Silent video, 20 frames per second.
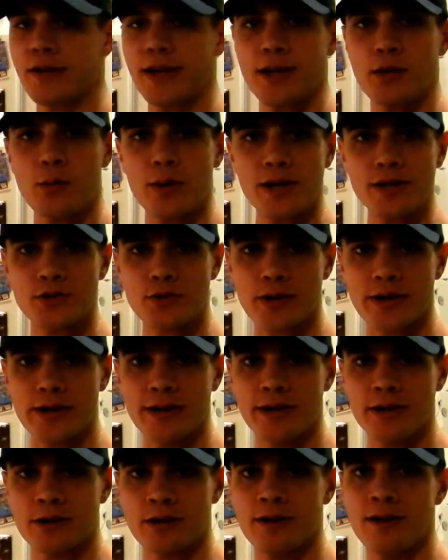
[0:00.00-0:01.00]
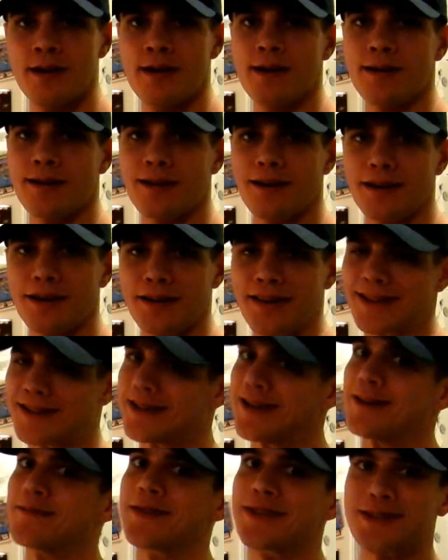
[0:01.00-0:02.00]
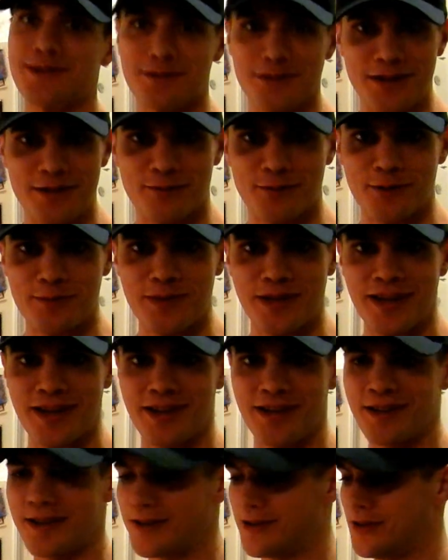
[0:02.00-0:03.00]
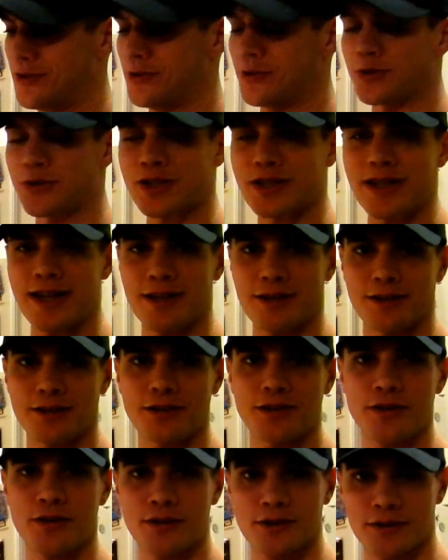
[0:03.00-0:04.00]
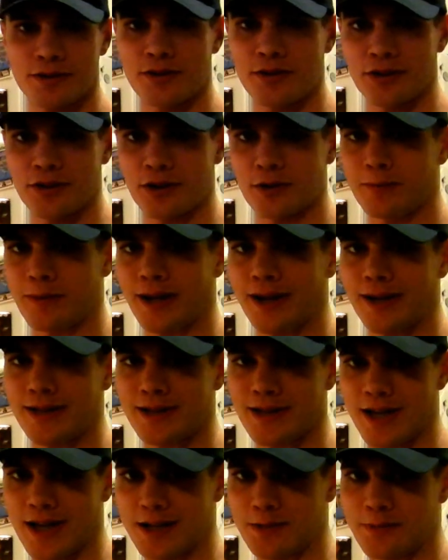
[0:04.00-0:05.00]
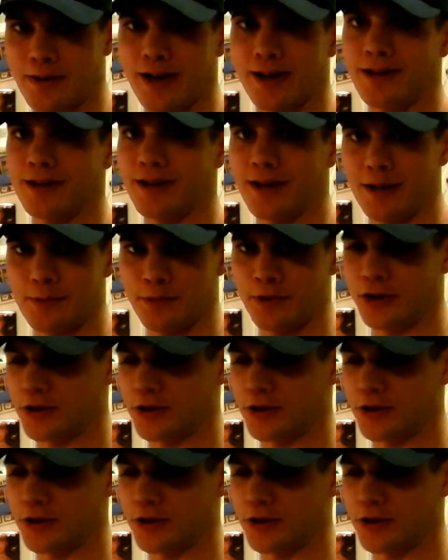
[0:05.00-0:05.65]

egg whites right here. That's obviously for me, you'll scale it to your body size, body type, and